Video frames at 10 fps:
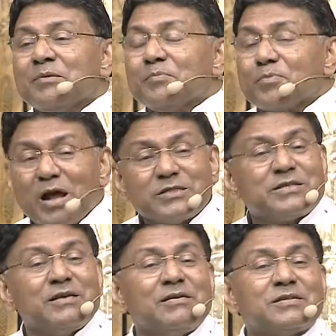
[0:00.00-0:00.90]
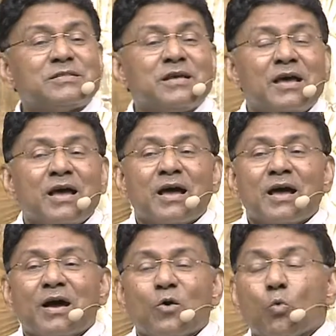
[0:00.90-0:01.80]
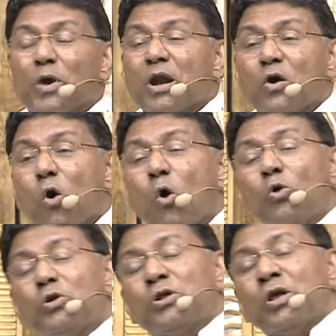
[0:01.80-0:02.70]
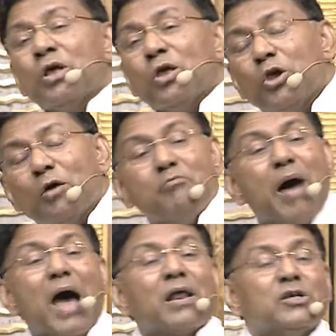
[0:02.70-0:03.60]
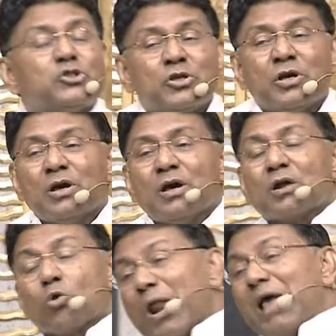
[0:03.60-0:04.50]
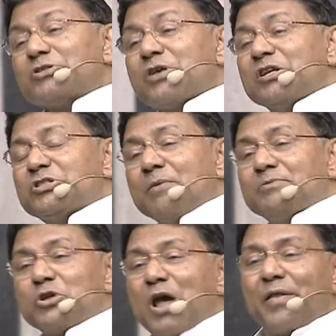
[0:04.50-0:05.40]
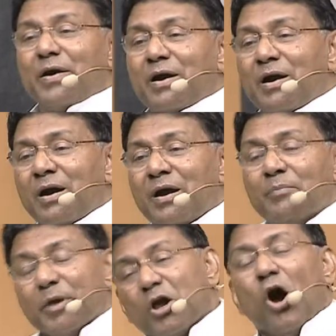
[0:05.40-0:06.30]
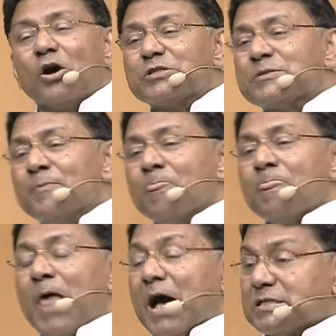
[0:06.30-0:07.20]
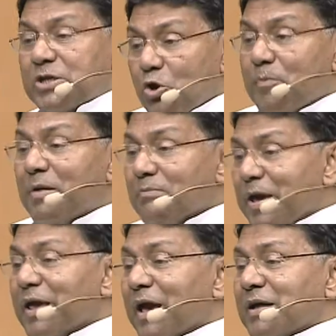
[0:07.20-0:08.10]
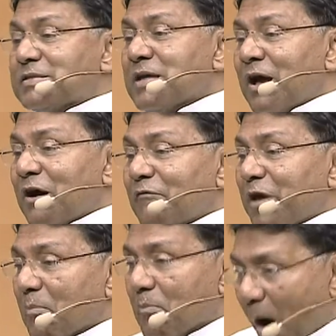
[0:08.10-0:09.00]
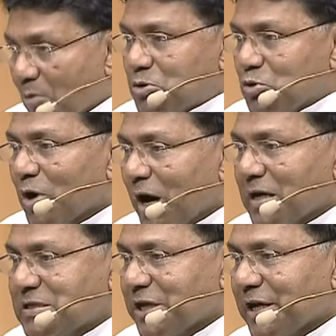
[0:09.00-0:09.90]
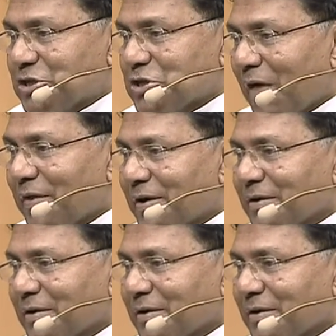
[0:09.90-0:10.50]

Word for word: presence will hold your marriage relationship together, because as human beings, we are bound to hurt each other.